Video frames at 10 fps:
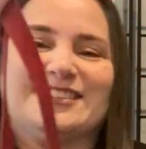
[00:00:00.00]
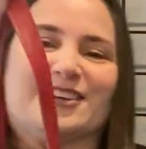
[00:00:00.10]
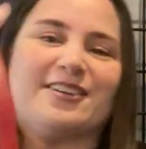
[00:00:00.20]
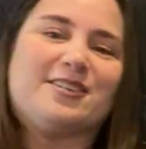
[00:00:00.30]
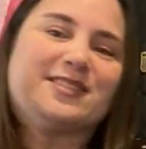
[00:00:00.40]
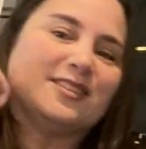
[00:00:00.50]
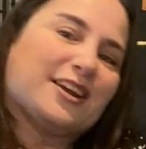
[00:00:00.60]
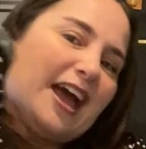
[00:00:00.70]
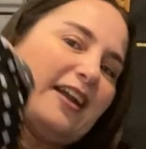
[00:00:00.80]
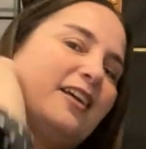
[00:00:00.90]
So here's a
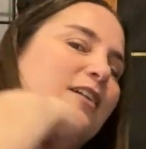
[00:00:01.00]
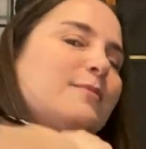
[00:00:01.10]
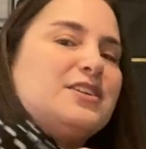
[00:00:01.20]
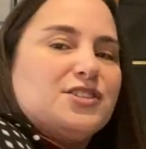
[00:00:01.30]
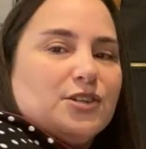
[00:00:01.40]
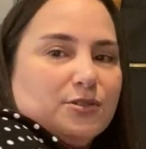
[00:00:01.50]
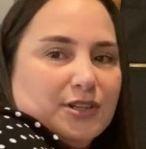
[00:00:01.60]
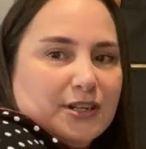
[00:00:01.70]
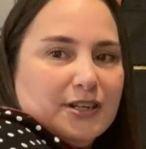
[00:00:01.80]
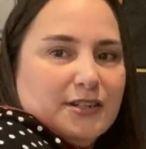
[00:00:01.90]
look at it on my
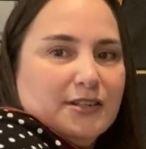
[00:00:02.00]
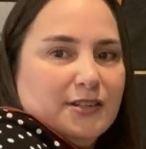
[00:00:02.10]
shoulder.